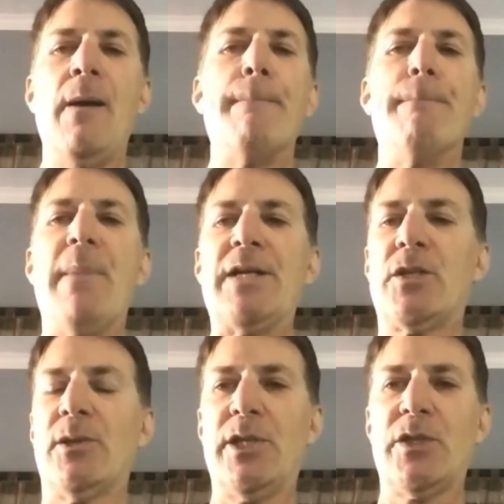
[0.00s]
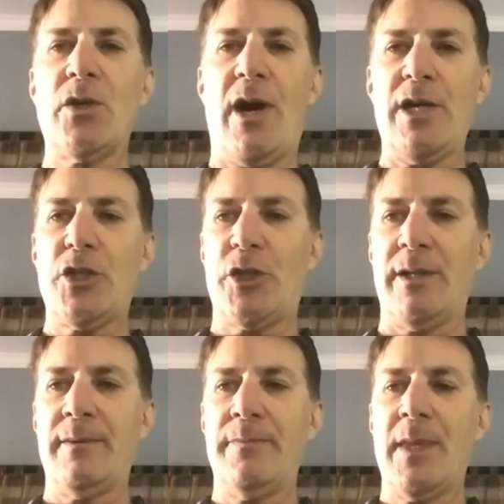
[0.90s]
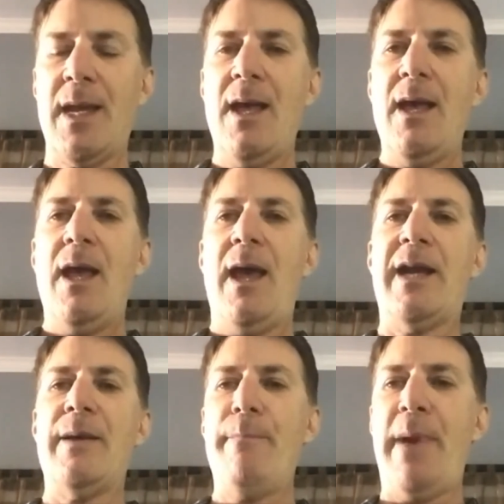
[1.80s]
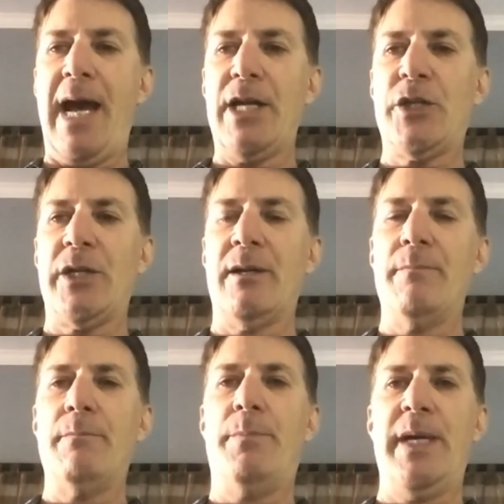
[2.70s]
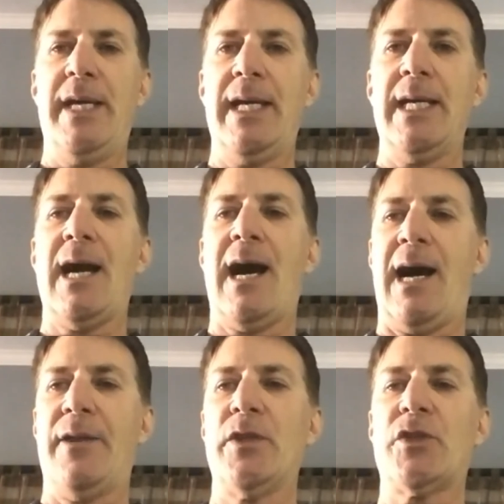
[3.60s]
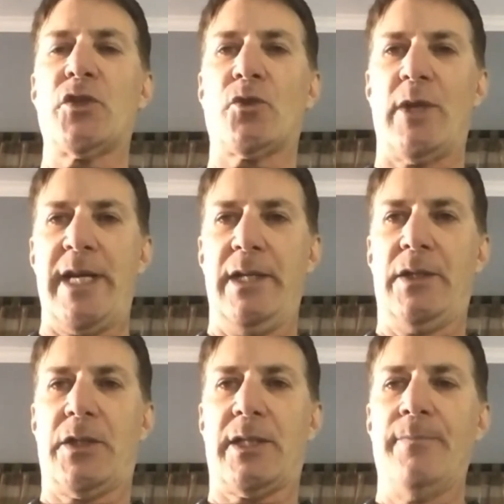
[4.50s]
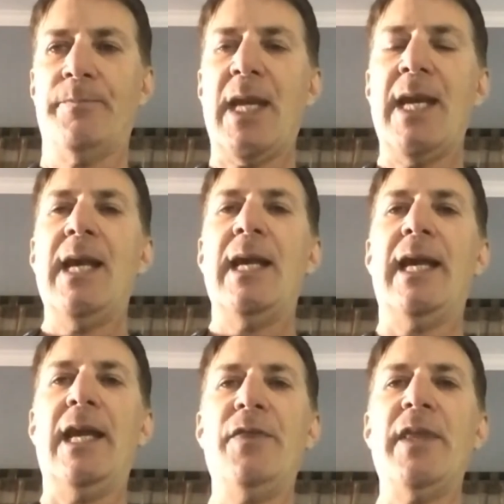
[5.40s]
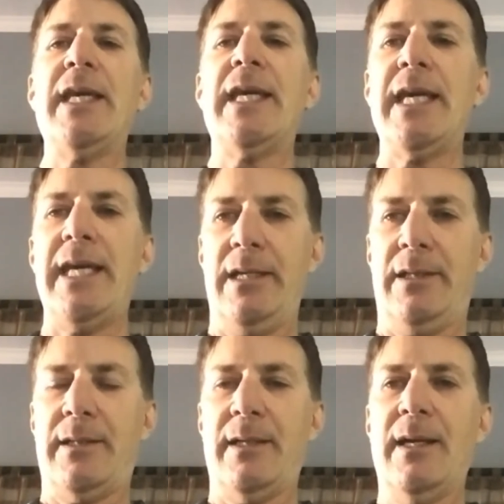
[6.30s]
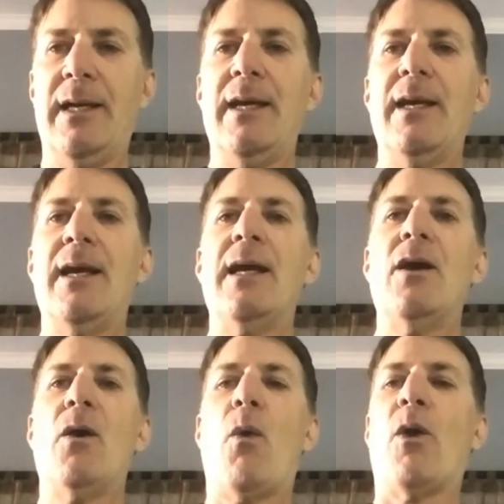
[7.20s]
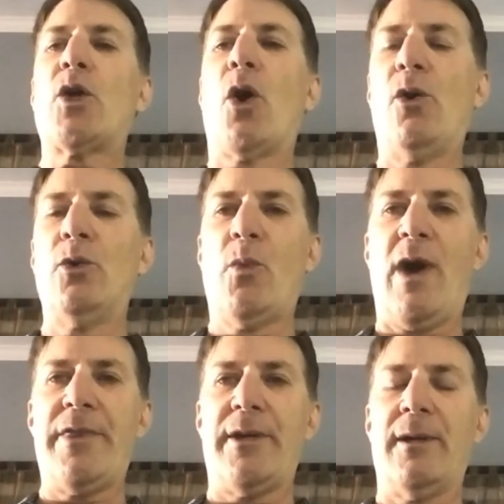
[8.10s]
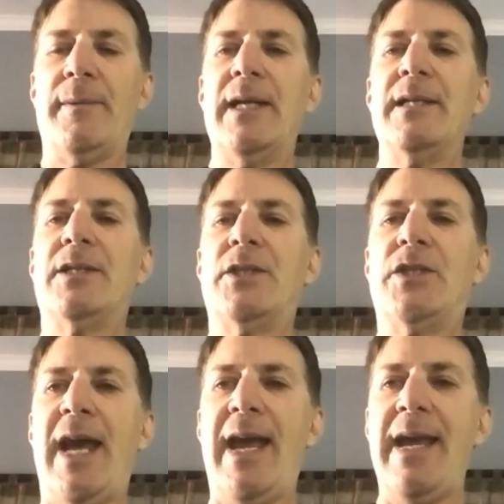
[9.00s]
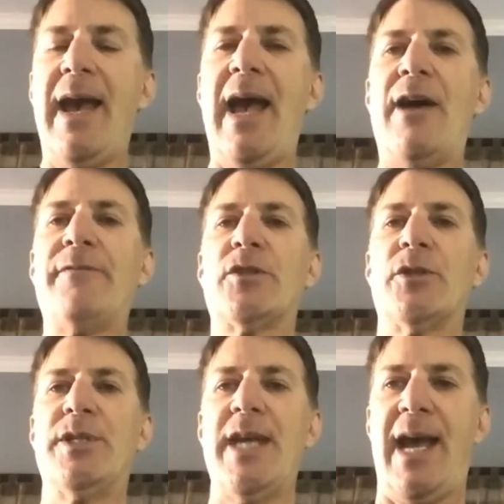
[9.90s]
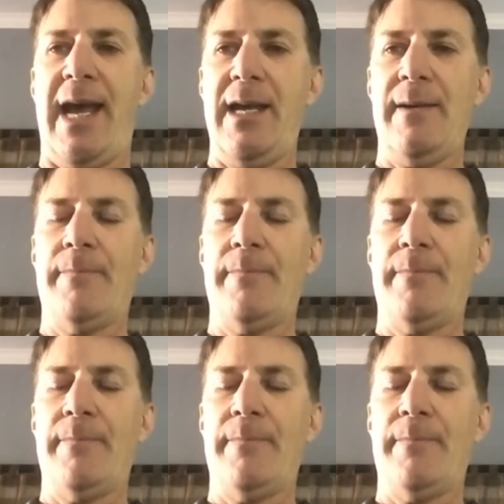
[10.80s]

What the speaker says: mental exhaustion, and imagine being on the streets in the heat or cold weather, day after day,